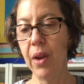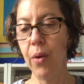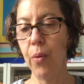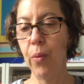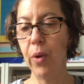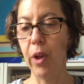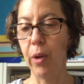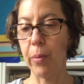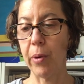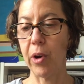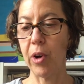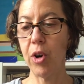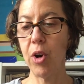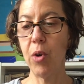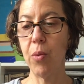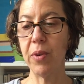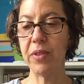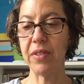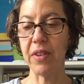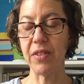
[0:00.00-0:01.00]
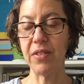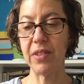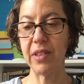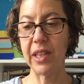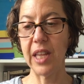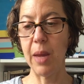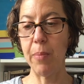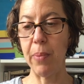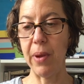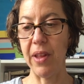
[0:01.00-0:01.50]
Wilbur, who was
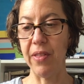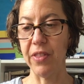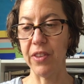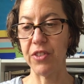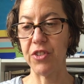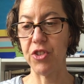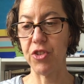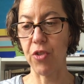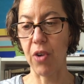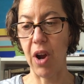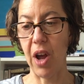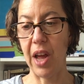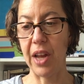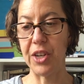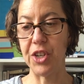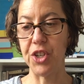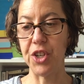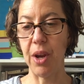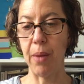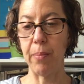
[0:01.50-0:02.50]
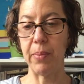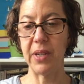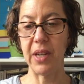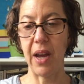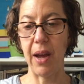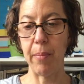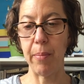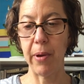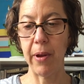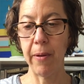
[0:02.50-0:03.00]
asleep in the straw, jumped
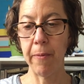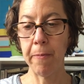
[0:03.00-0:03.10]
up.